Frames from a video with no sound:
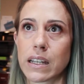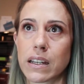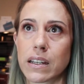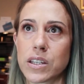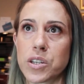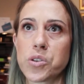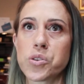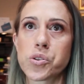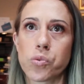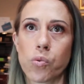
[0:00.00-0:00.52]

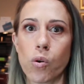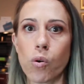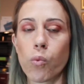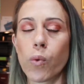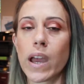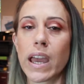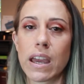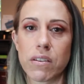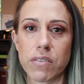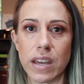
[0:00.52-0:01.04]
usual
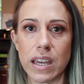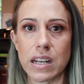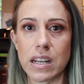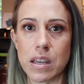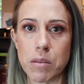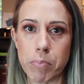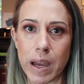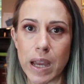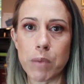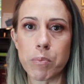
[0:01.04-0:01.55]
way of hitting
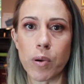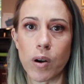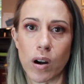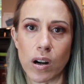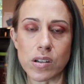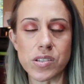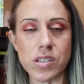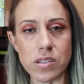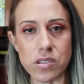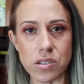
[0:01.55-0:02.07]
bike
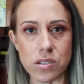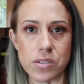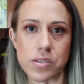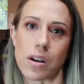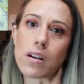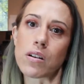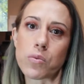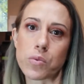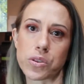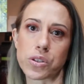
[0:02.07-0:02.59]
parks is to
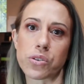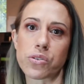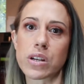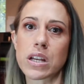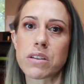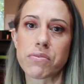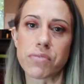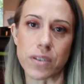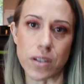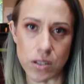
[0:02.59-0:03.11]
start with the
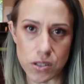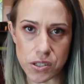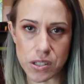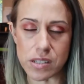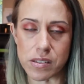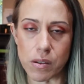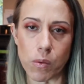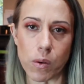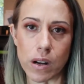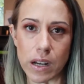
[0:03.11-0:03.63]
green first
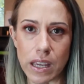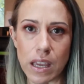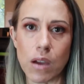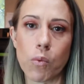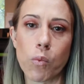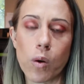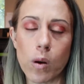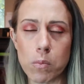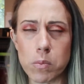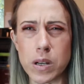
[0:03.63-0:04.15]
because I want to get
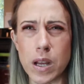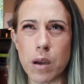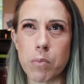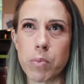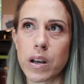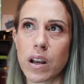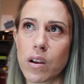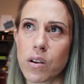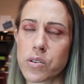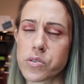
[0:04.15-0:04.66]
warmed up,
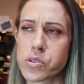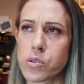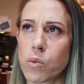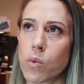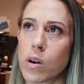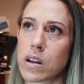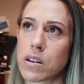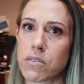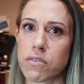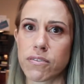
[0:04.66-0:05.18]
but I also
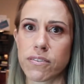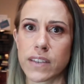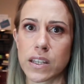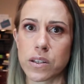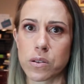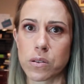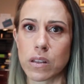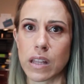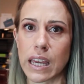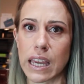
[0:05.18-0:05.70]
want to
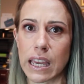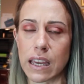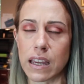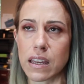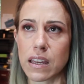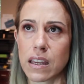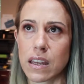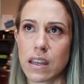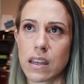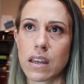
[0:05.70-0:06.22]
feel like
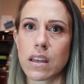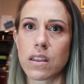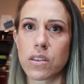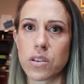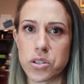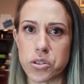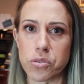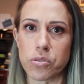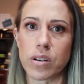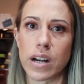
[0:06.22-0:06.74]
the
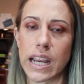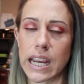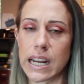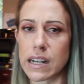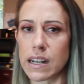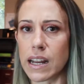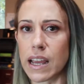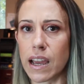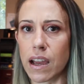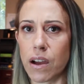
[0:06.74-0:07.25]
terrain
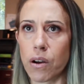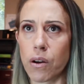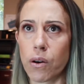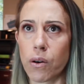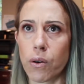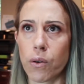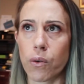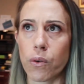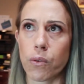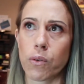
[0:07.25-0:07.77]
and
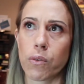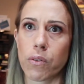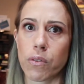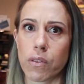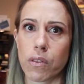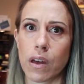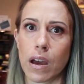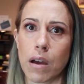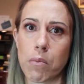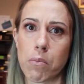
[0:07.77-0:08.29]
how
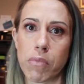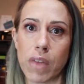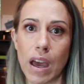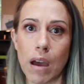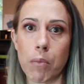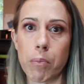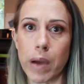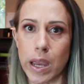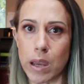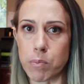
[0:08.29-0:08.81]

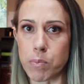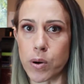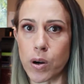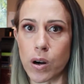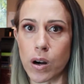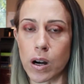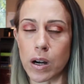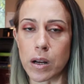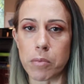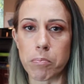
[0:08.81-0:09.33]
that bike
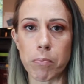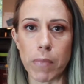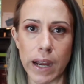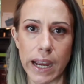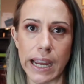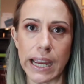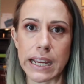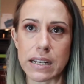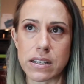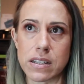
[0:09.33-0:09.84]
park
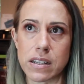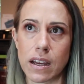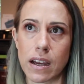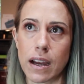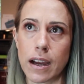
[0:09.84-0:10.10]
might